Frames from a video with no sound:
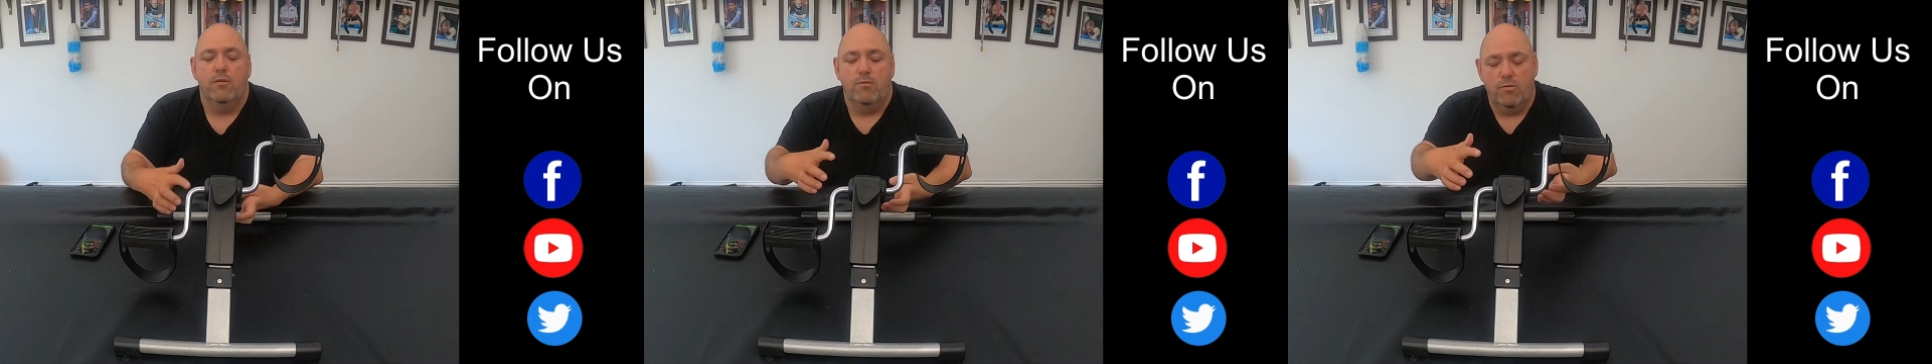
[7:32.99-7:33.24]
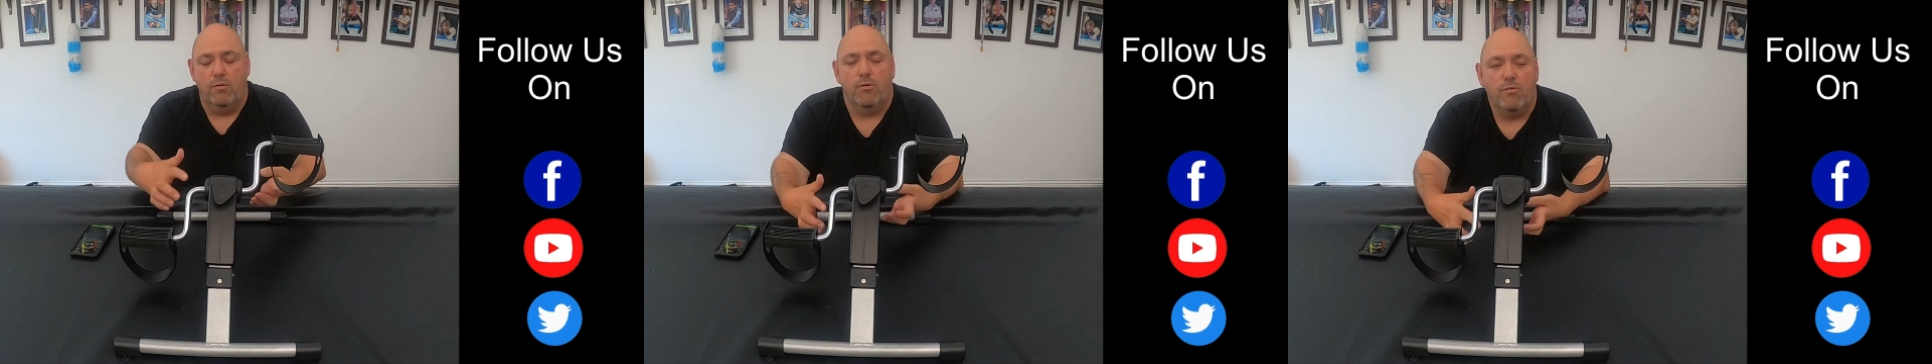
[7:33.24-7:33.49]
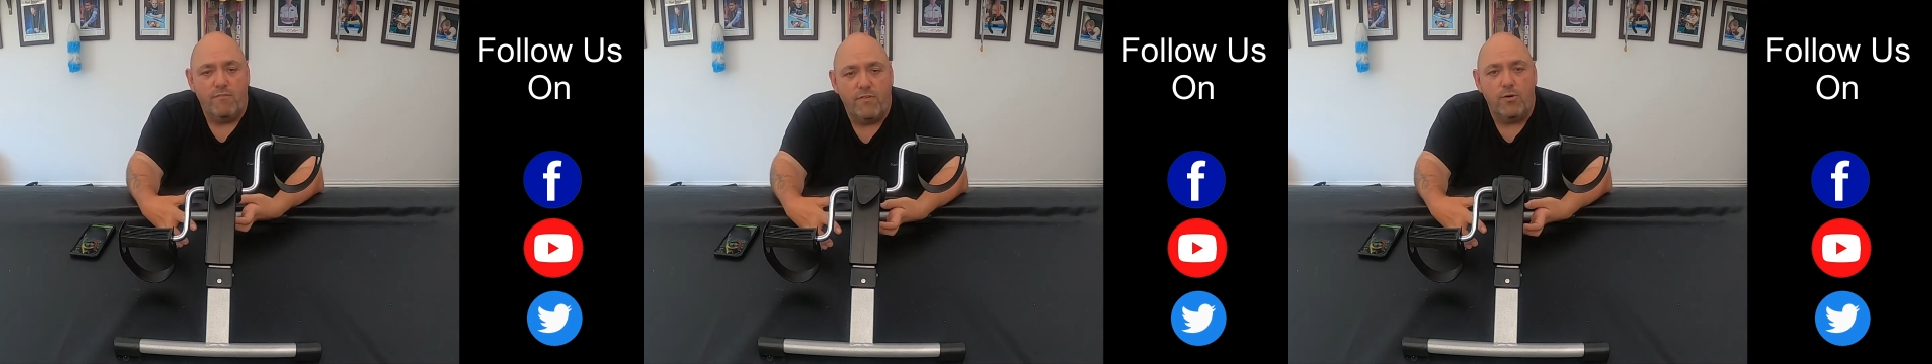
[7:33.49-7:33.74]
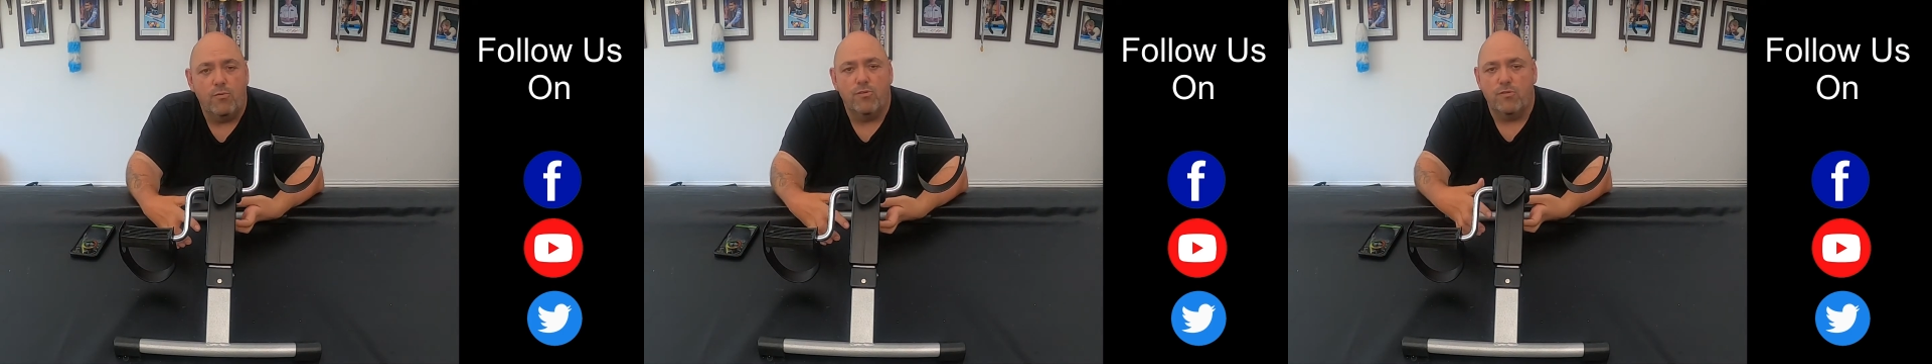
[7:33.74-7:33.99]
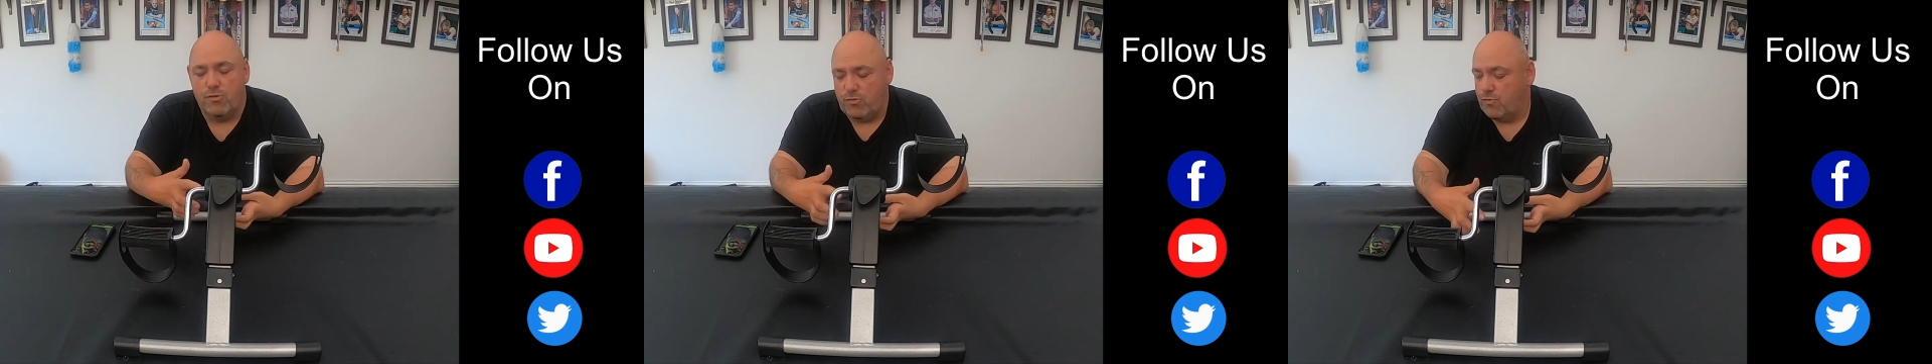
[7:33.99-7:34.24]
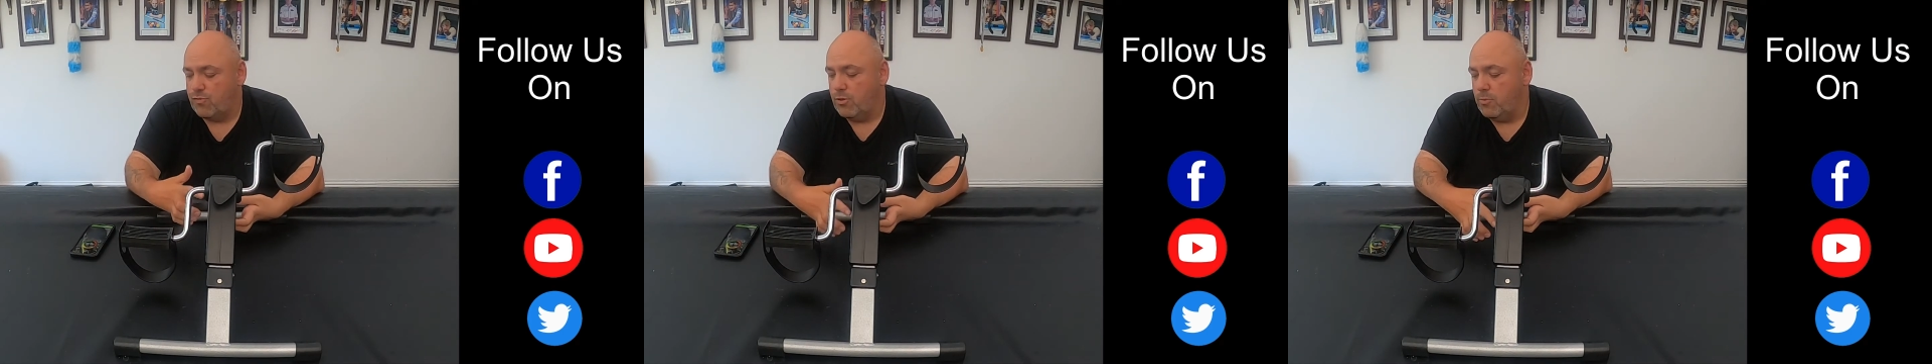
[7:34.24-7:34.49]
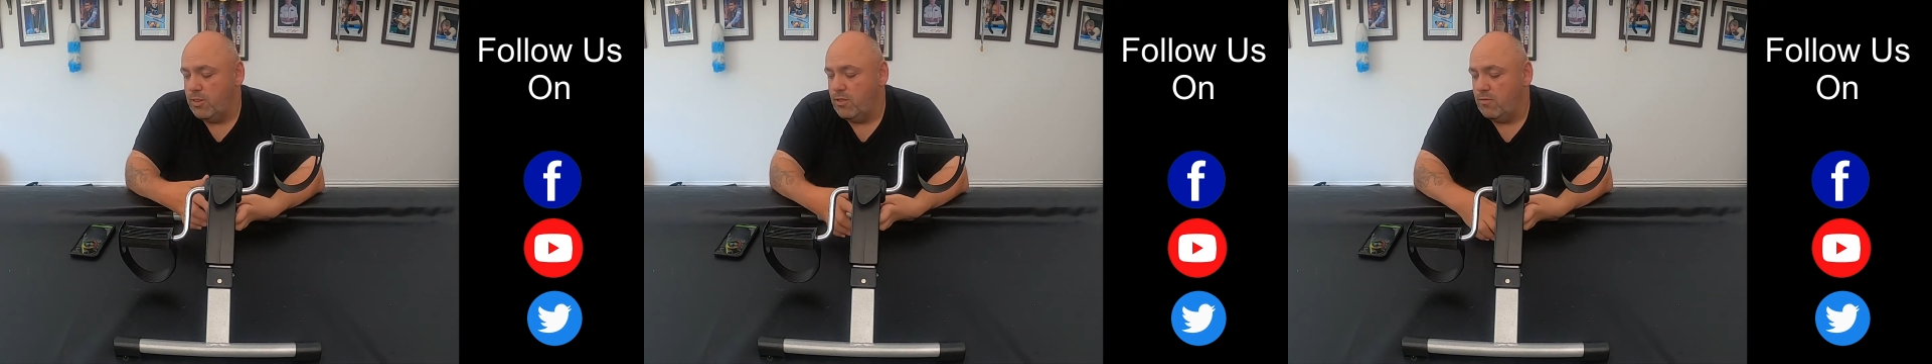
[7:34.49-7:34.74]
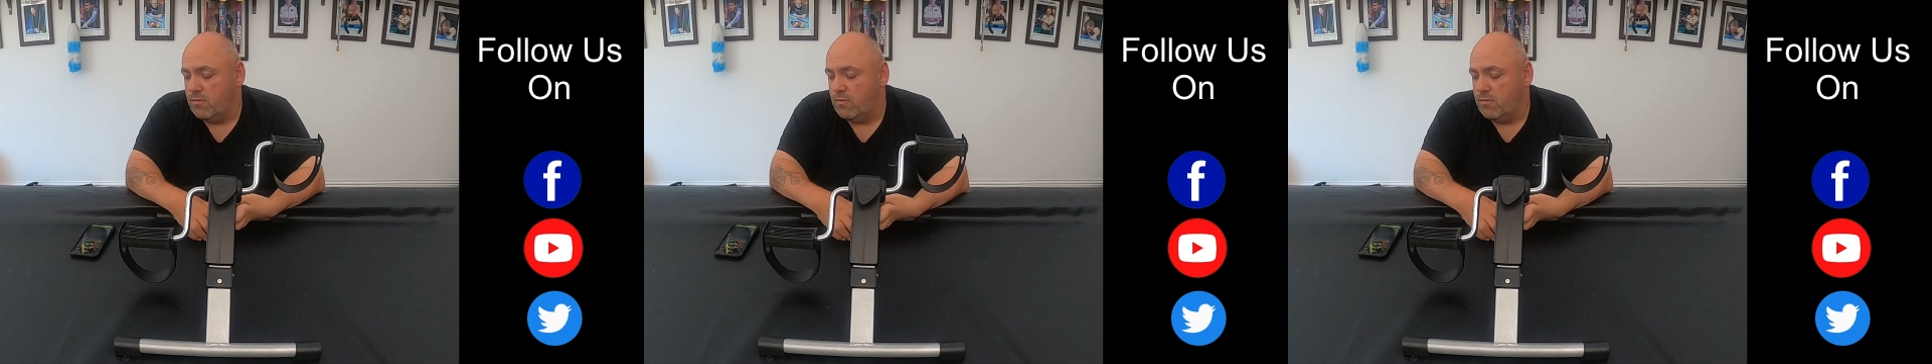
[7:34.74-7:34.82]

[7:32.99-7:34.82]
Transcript: so I can focus on just doing this.